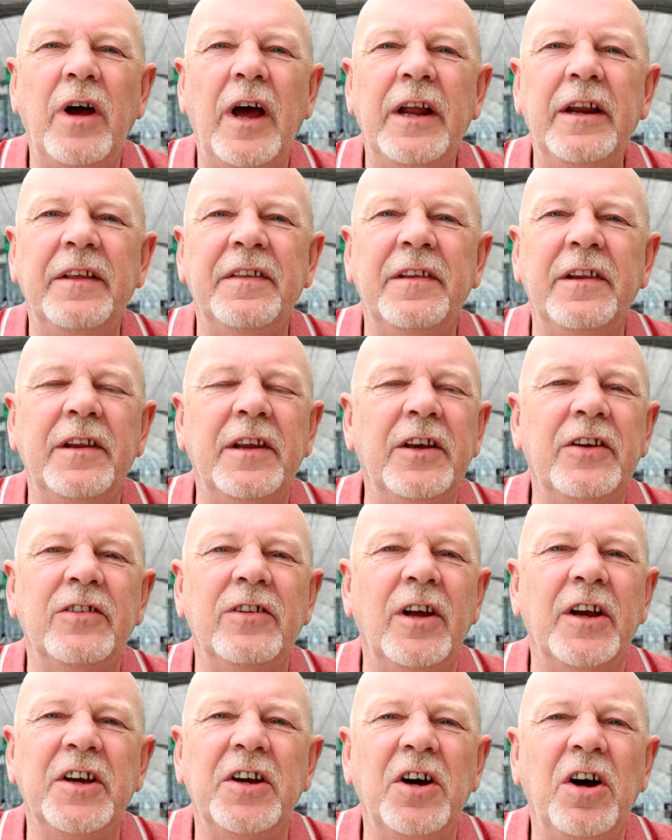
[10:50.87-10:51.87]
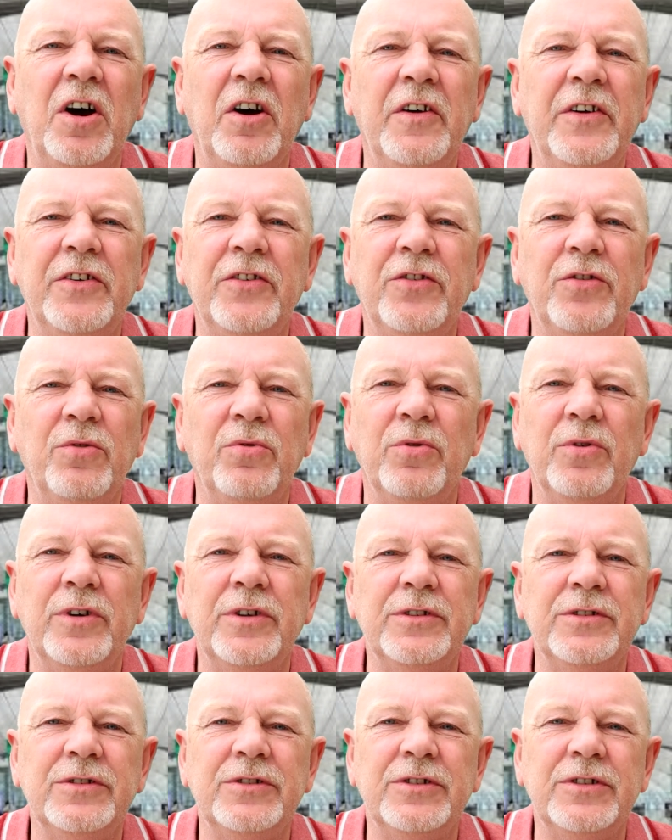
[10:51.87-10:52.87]
anything, things like car
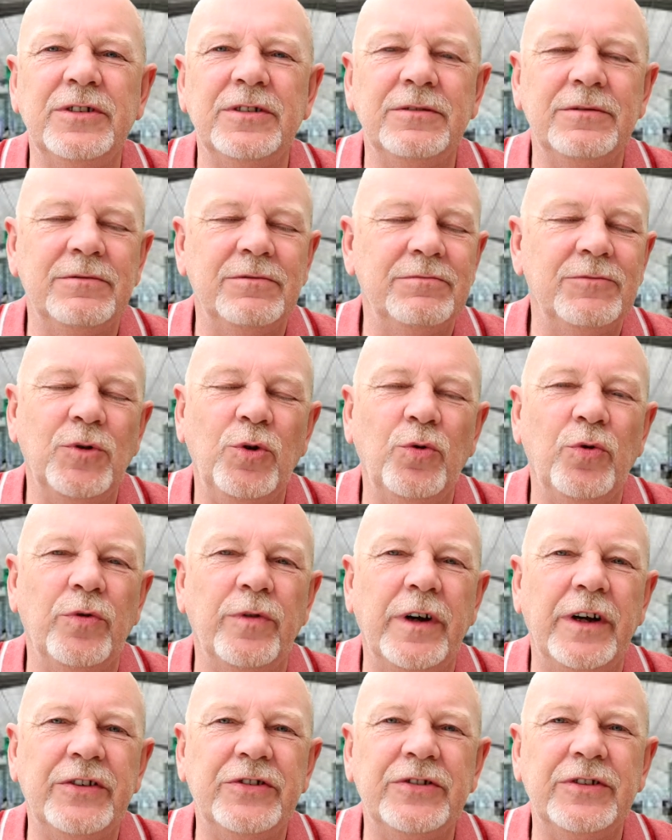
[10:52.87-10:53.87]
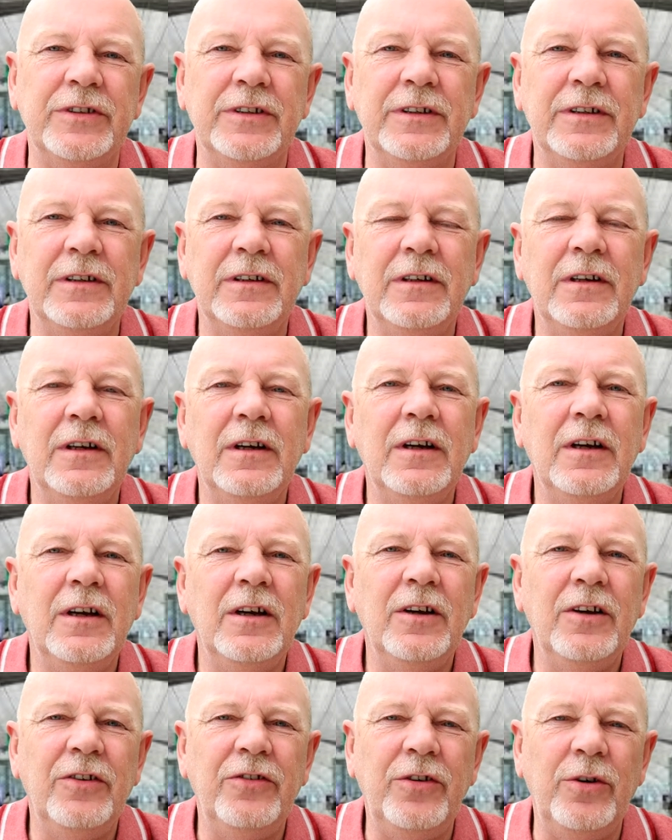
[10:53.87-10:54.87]
insurance and all the rest.
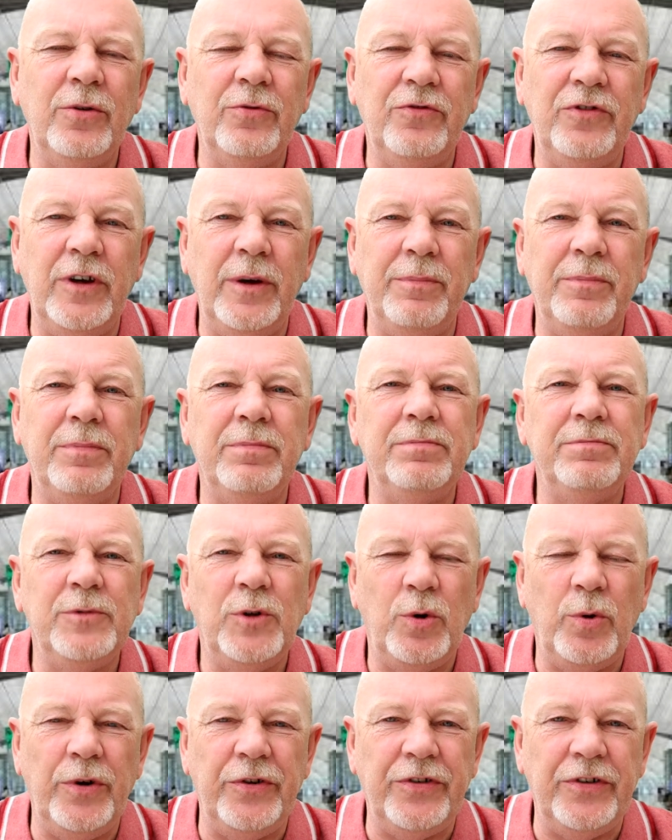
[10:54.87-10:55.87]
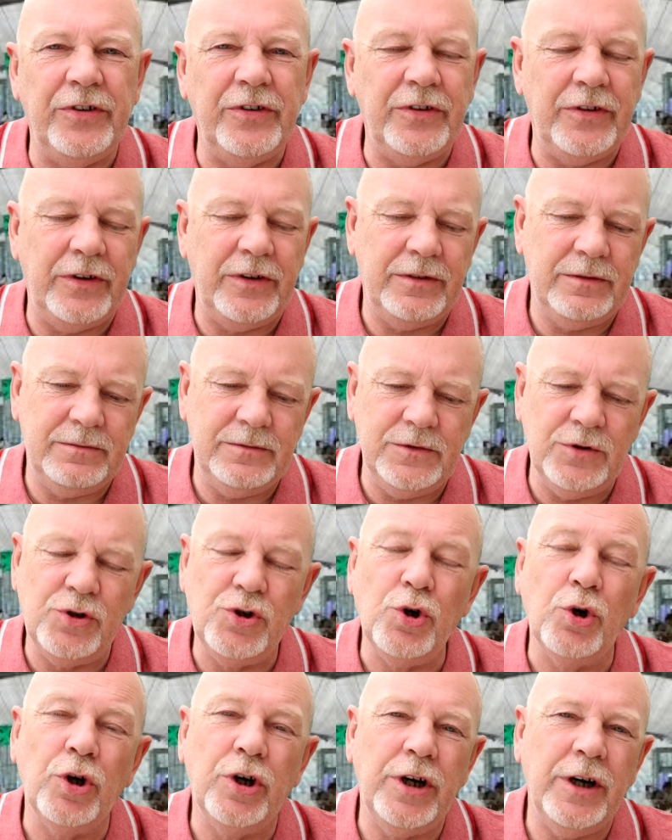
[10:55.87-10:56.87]
So Jib quizzes
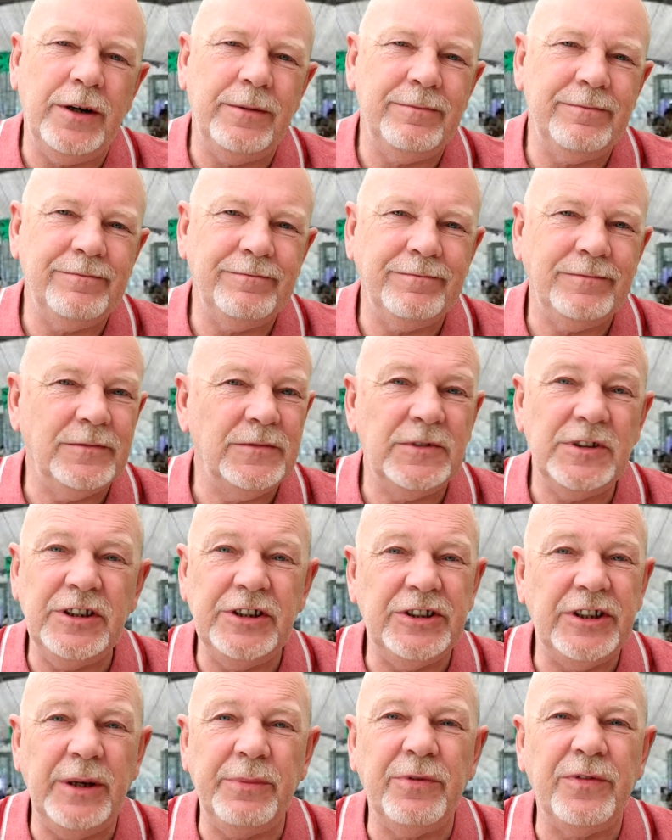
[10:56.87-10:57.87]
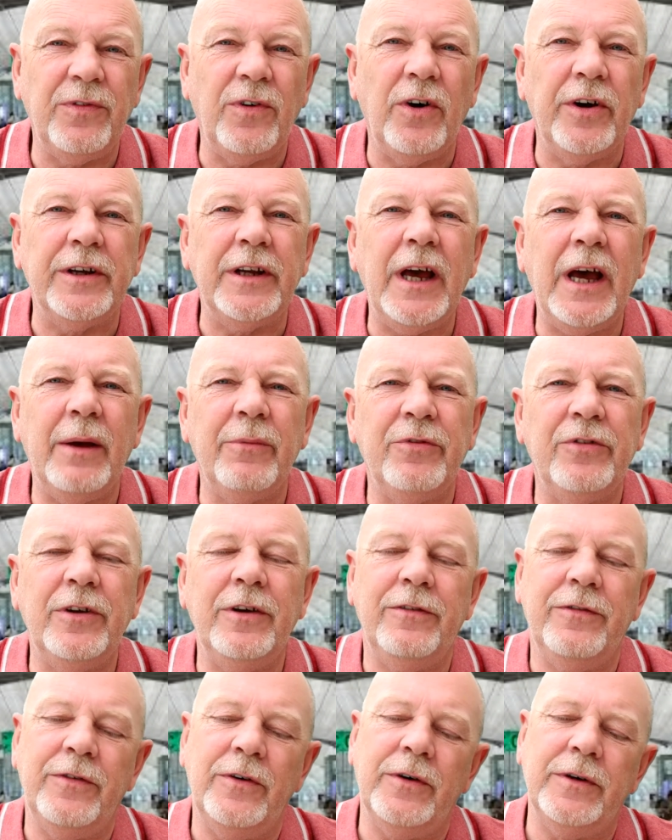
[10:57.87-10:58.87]
Junker. He seems fine,
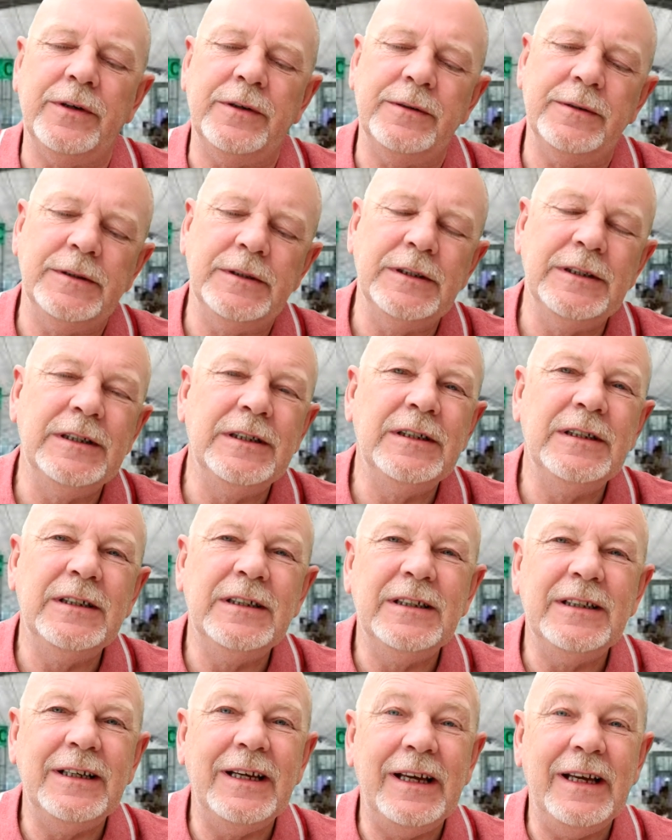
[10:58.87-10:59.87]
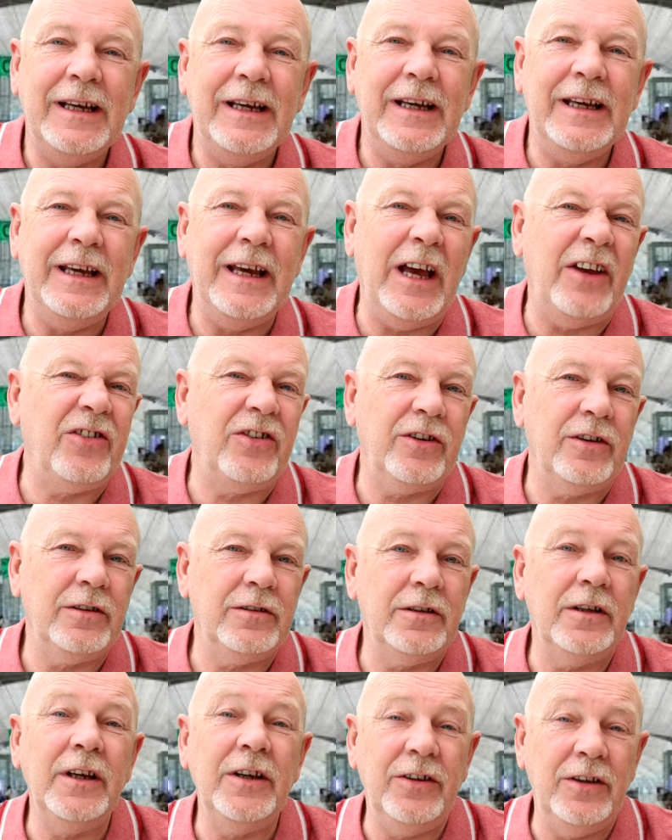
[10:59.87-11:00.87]
absolutely fine. He hasn't,
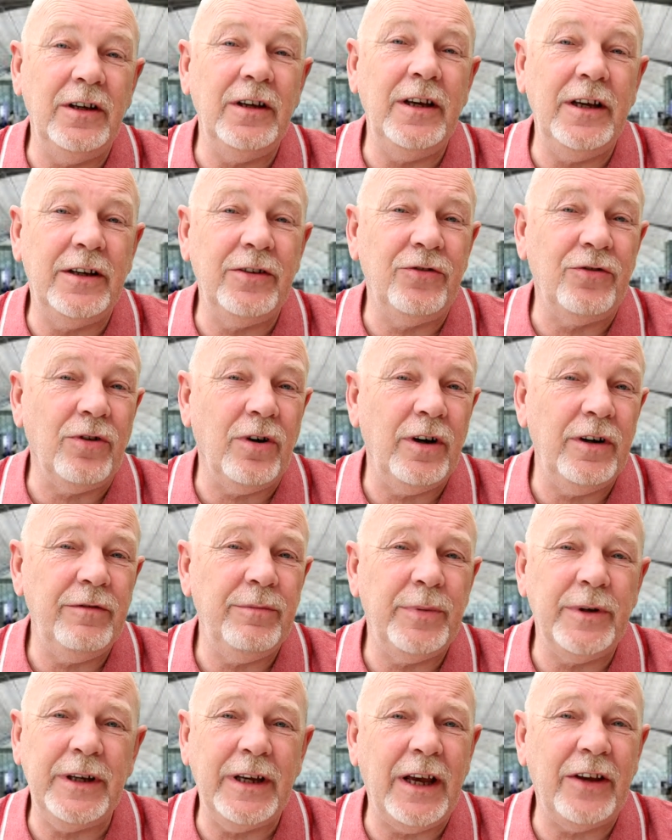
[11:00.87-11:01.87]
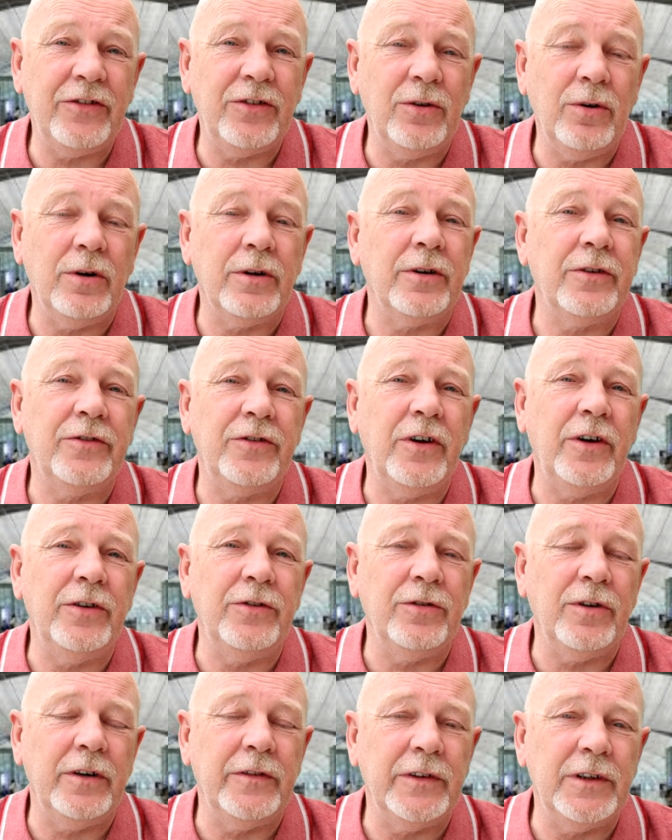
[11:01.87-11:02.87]
he can drive, but he hasn't got a Thai
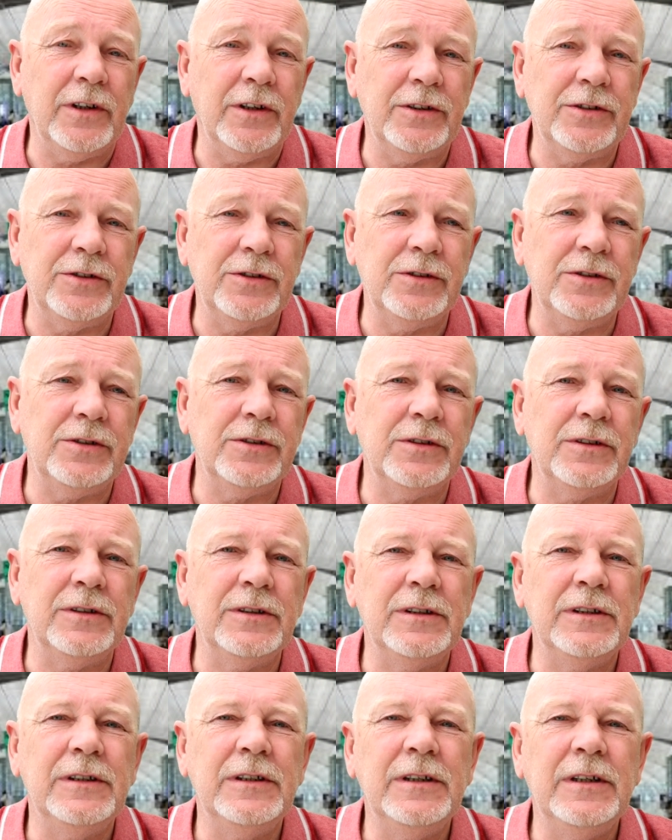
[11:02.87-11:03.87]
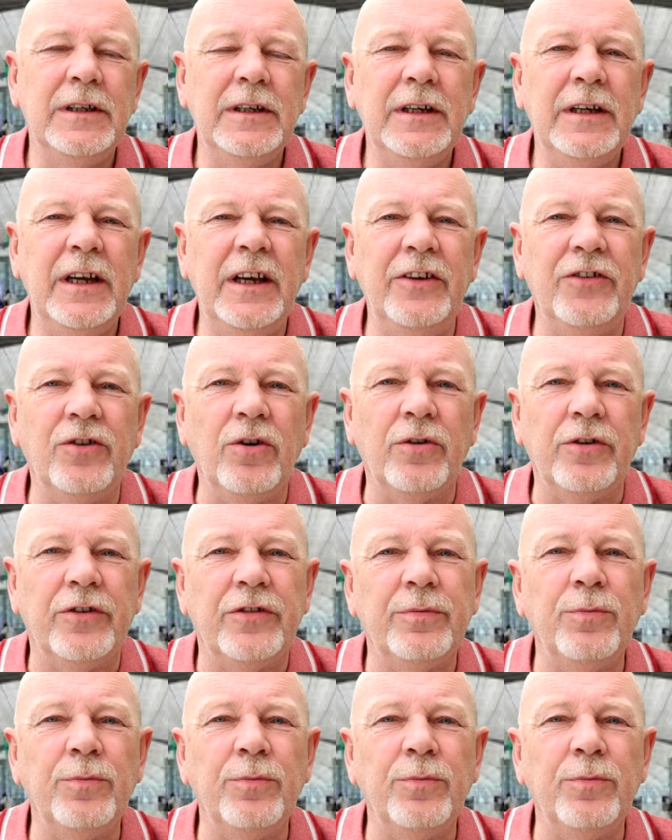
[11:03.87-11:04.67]
driving license. He's got a